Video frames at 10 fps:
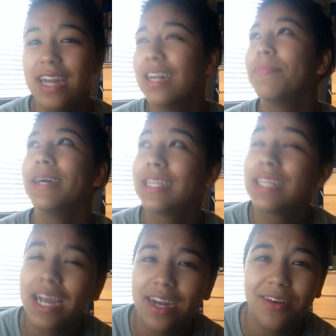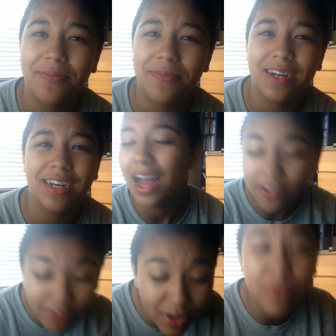And I'm like, damn,
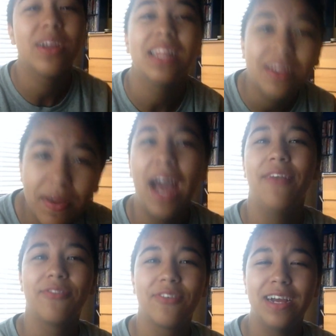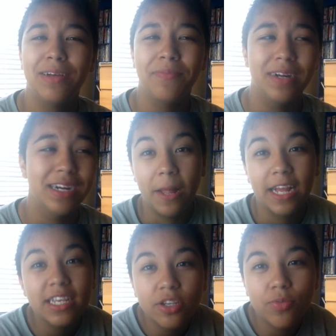I feel really bad for him. But I
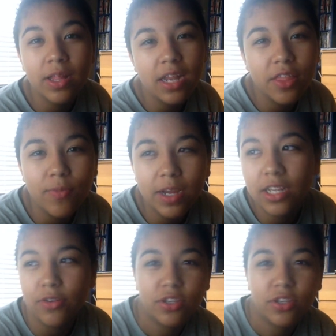guess there's really nothing we can do.